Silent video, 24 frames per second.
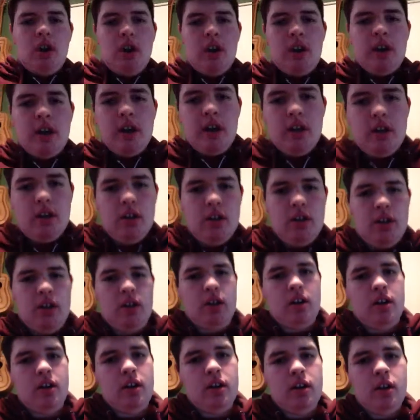All right,
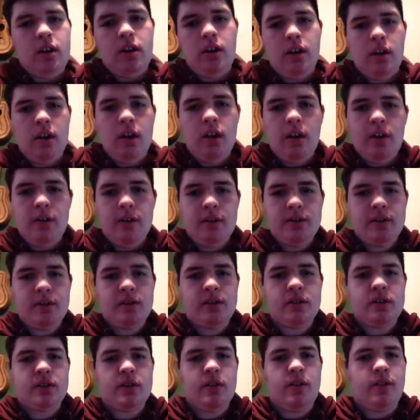uh, this is
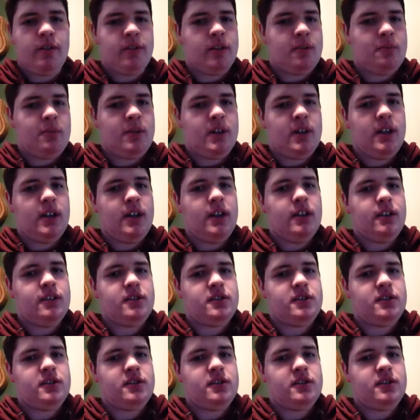just going to be,